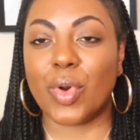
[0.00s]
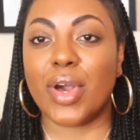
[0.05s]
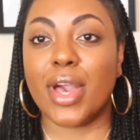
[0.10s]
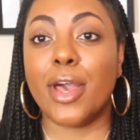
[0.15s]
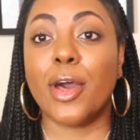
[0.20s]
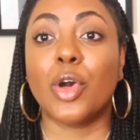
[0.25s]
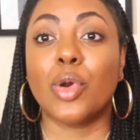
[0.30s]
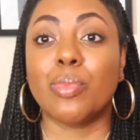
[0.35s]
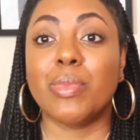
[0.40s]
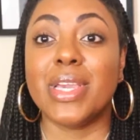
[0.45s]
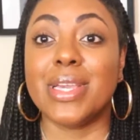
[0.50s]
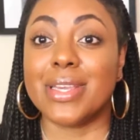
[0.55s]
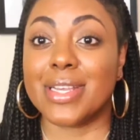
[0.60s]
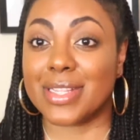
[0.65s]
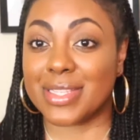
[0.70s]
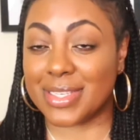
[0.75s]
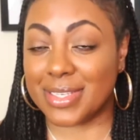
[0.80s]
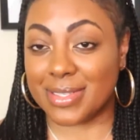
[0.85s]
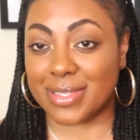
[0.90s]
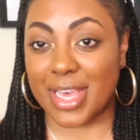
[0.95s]
help me
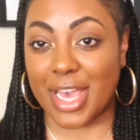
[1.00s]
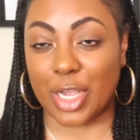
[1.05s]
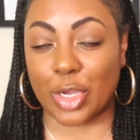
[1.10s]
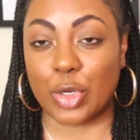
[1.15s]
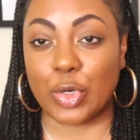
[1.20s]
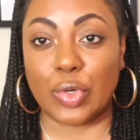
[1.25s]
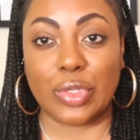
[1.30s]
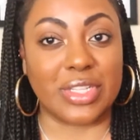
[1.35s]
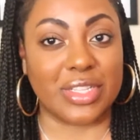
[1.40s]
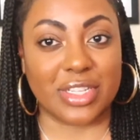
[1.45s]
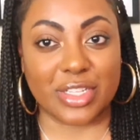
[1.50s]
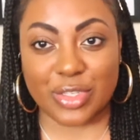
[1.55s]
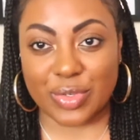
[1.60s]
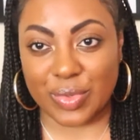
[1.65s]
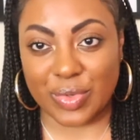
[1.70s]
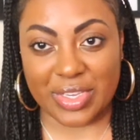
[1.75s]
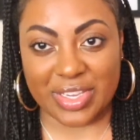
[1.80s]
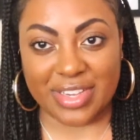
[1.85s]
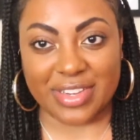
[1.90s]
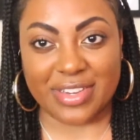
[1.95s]
get to that goal in the 2
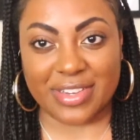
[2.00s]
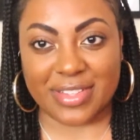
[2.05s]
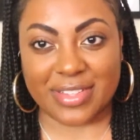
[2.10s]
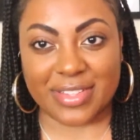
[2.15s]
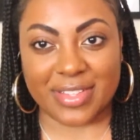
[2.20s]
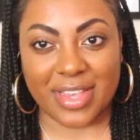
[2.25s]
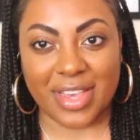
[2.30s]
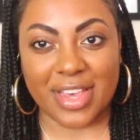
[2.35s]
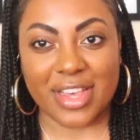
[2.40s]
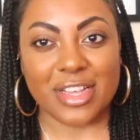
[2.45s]
years.